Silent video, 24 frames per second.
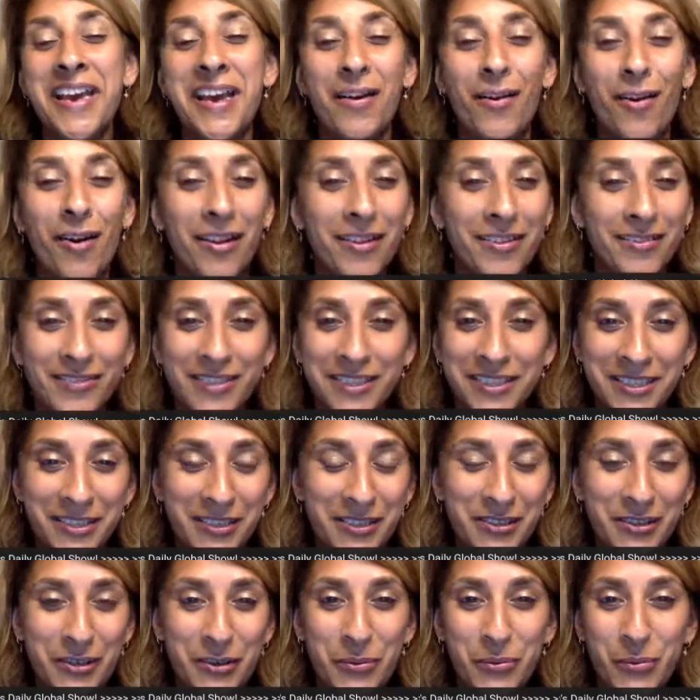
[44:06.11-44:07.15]
All of us are
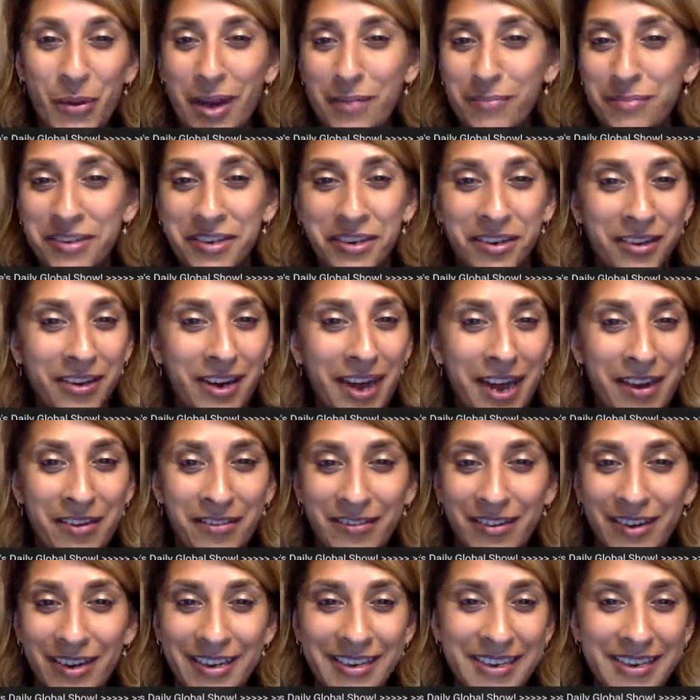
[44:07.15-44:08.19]
so webinared out
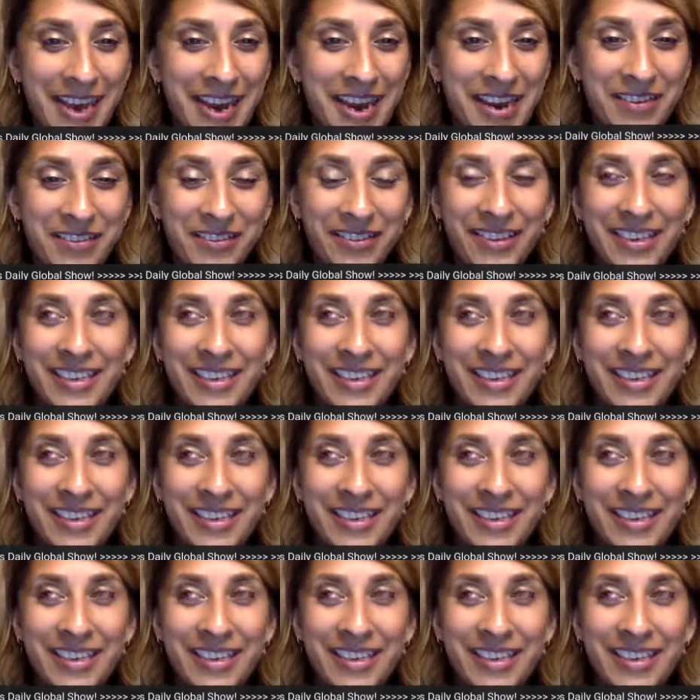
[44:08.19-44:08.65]
right now.